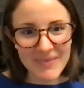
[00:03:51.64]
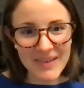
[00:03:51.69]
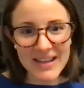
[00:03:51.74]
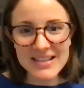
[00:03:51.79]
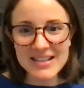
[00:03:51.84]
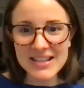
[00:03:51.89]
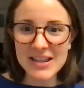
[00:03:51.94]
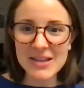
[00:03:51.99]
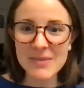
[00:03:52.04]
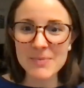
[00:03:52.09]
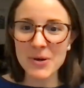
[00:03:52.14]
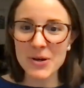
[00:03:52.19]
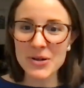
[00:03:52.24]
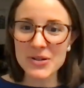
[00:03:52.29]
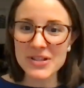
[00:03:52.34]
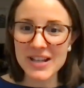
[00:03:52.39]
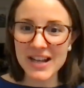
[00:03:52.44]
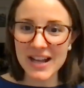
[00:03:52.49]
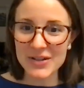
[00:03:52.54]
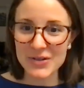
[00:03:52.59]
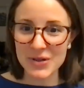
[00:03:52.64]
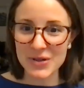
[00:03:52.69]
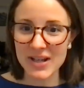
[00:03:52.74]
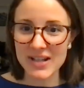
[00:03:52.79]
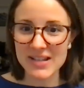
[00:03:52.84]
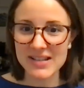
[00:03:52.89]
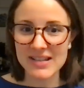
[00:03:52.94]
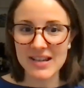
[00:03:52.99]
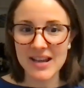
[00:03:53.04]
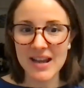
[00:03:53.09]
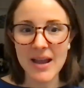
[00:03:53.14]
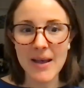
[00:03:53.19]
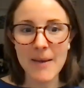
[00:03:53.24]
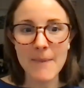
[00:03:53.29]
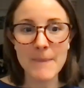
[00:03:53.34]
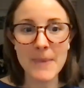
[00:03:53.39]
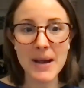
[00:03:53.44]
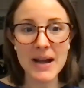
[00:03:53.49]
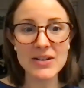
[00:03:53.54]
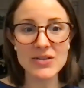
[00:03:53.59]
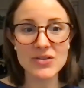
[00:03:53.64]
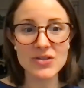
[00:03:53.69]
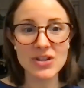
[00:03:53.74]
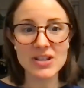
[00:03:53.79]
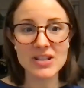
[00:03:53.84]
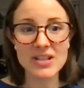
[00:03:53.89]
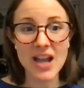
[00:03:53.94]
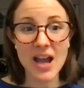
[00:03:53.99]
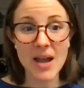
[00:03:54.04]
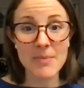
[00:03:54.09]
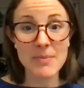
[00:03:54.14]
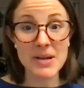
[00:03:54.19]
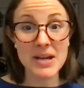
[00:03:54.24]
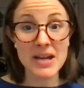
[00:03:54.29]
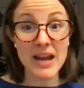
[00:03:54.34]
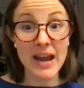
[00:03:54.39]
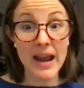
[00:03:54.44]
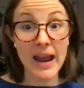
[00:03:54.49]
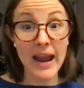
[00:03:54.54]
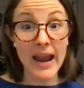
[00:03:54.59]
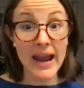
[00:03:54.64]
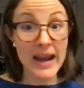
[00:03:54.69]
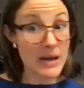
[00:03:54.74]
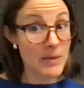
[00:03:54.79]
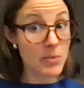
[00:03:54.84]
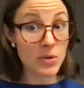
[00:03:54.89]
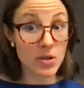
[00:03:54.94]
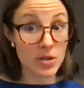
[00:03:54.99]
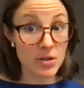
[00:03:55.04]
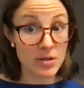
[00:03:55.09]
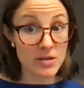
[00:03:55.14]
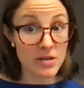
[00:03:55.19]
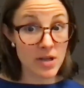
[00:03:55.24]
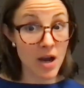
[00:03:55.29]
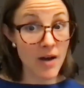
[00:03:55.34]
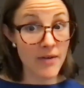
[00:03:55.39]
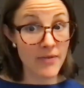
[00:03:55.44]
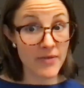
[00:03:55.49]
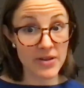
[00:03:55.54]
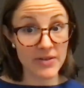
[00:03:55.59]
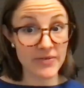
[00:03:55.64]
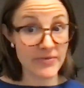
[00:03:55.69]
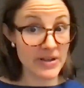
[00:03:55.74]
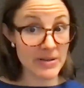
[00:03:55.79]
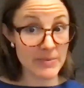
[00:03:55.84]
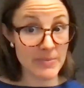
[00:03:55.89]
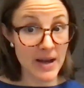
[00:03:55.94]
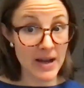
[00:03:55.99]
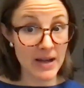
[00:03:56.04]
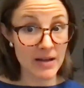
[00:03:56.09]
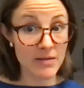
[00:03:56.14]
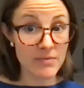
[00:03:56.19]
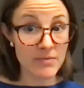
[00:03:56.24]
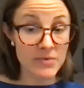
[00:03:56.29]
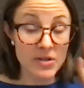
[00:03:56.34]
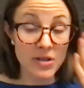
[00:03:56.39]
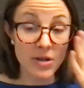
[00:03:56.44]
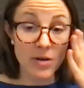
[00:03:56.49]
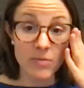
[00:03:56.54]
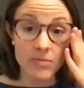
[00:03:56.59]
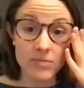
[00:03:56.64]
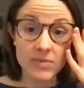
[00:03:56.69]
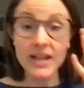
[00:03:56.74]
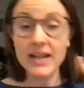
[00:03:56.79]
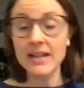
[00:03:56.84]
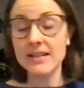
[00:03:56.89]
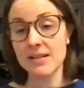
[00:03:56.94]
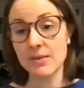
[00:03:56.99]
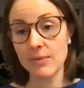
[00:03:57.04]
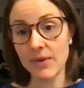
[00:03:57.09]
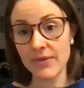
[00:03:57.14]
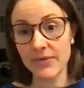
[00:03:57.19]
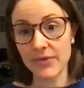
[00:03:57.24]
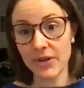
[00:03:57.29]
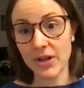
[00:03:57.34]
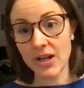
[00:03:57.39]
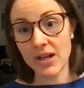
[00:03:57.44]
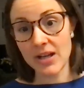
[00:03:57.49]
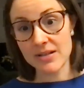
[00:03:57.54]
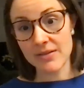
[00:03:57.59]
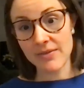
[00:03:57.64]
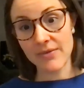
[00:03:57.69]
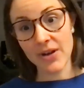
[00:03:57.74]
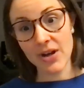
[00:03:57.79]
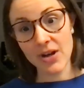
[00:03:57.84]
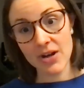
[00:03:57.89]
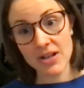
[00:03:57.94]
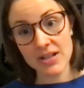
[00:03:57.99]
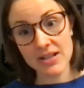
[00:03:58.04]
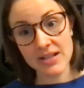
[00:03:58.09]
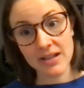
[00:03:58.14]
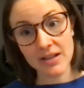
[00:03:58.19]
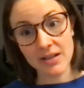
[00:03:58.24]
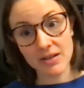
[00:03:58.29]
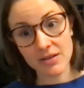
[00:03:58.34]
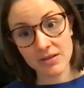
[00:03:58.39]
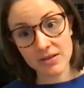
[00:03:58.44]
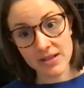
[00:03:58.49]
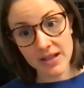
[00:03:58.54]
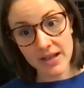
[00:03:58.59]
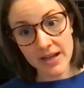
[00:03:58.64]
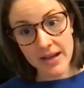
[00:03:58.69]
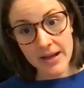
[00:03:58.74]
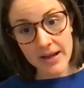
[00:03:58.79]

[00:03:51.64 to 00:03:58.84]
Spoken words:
is that the person I trust might just not be able to offer the feedback. So Nancy Winfrey is a very skilled